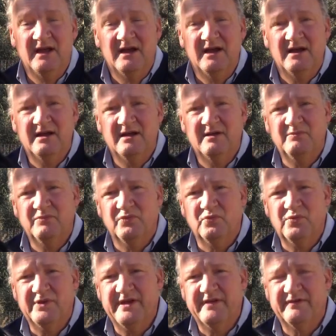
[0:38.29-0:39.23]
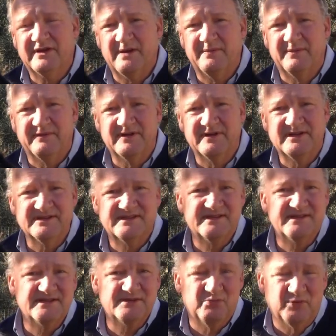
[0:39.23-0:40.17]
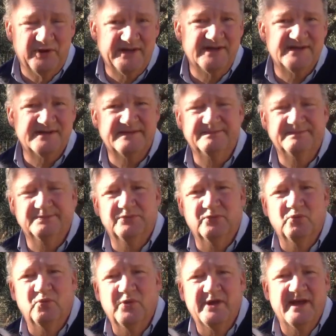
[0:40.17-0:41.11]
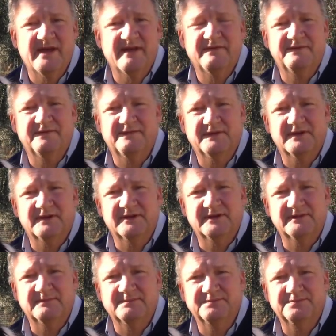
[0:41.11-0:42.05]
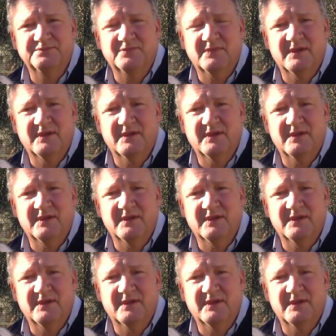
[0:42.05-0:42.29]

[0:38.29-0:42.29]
Um, we have a couple of answers. One is we have um,